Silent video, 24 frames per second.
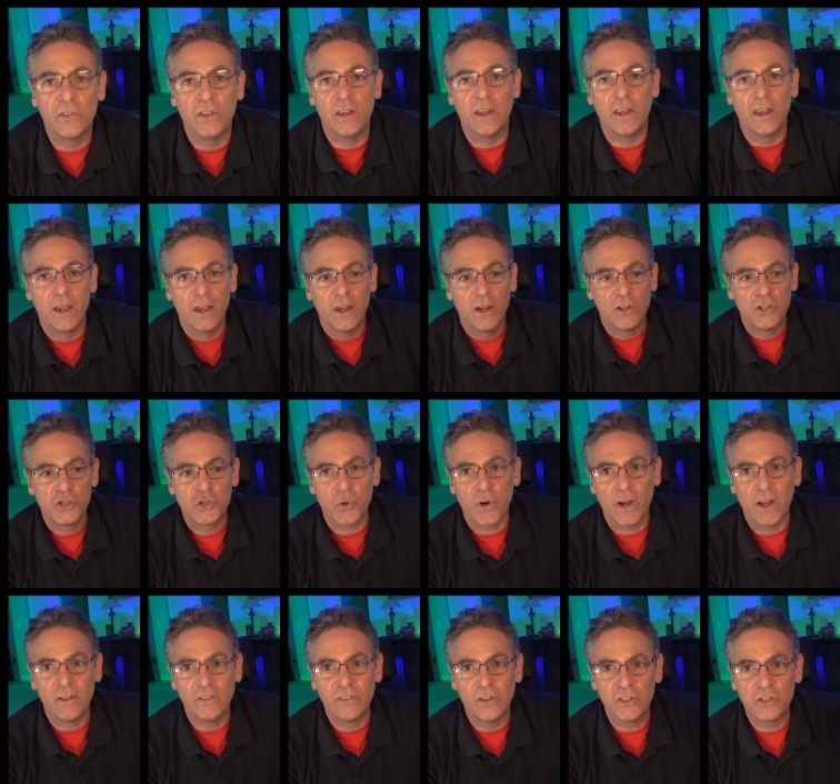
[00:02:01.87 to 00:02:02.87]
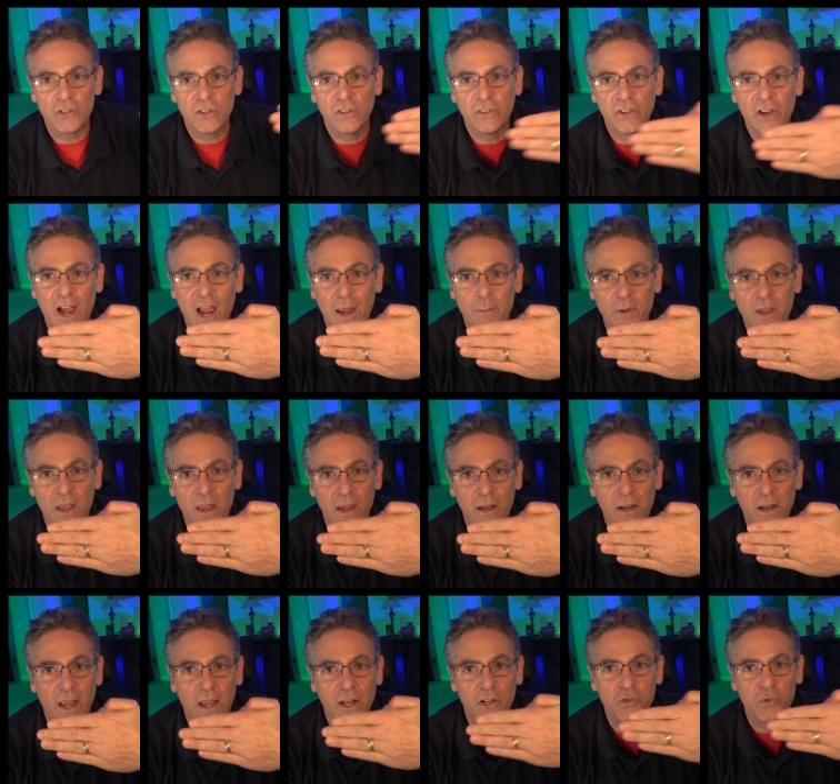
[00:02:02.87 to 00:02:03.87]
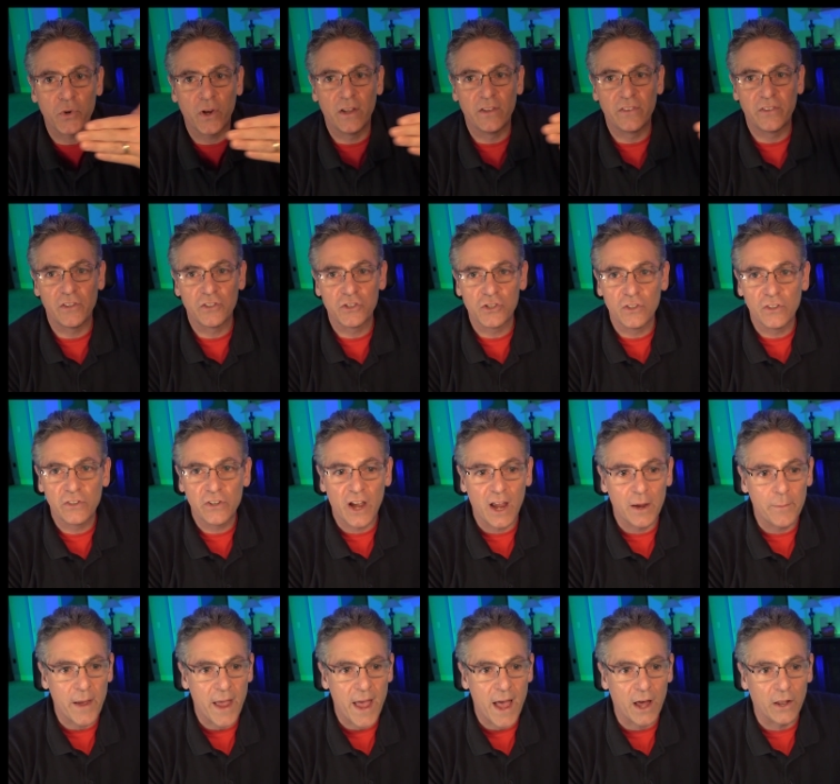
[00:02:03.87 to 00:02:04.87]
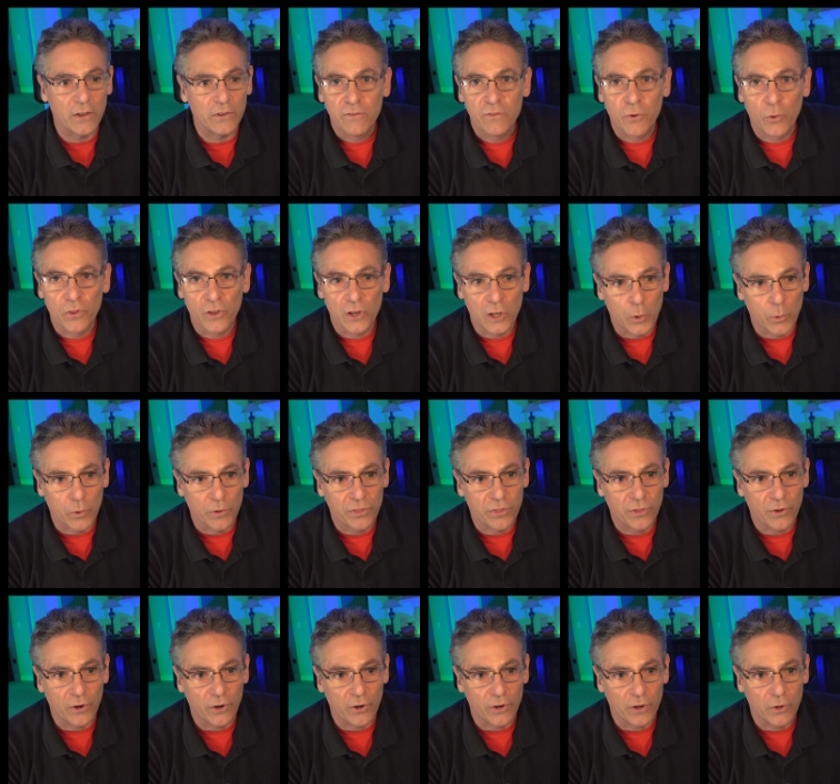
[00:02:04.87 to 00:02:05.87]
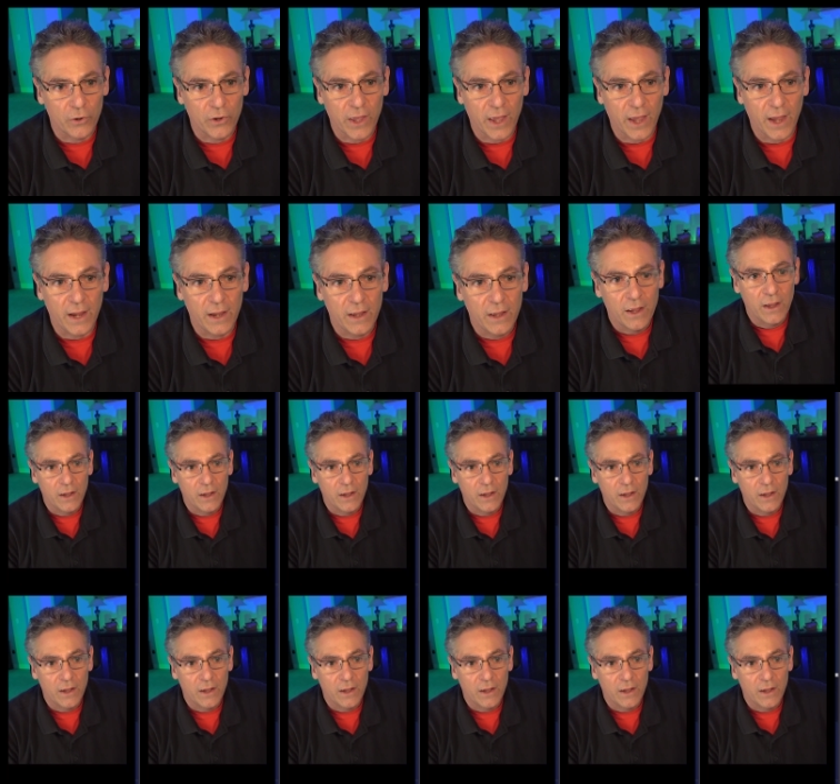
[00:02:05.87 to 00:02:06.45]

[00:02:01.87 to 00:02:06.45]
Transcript: the transition time in and transition time out for the lower third, okay?